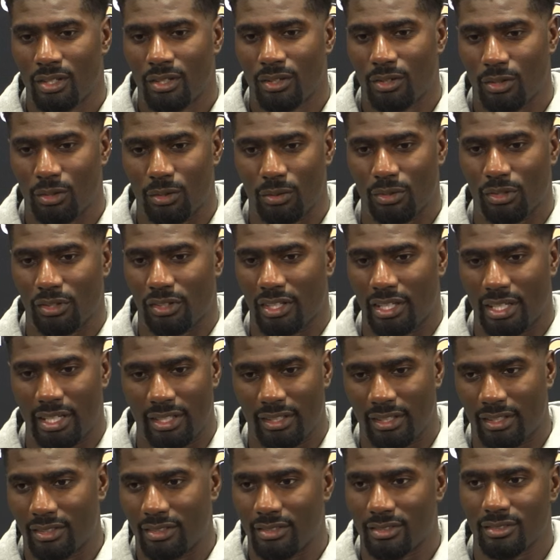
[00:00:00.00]
Or are we going to
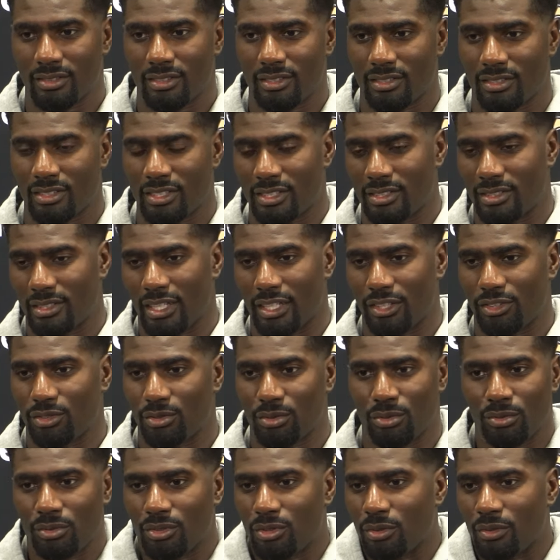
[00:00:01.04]
end the season like
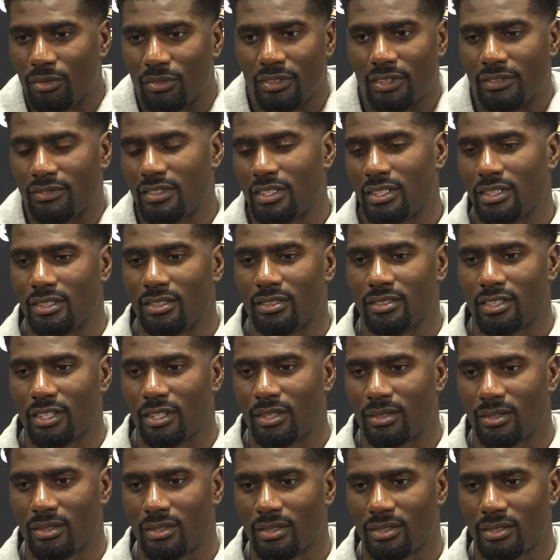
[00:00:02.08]
2-15?
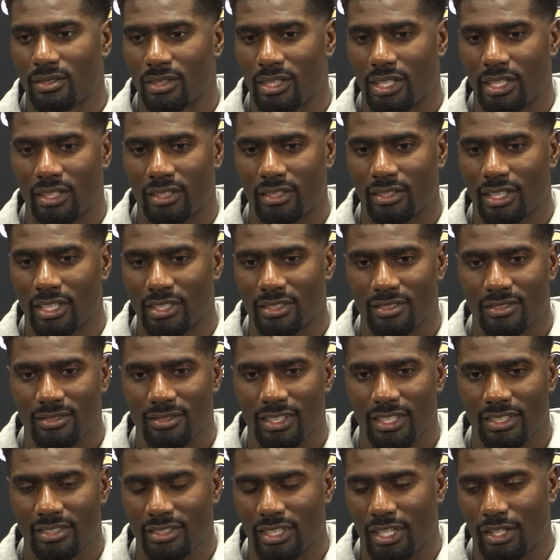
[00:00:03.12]
So, like, let's
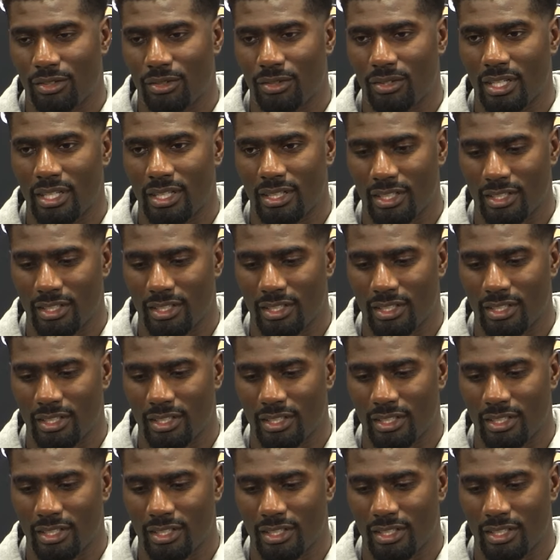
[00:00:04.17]
not do that.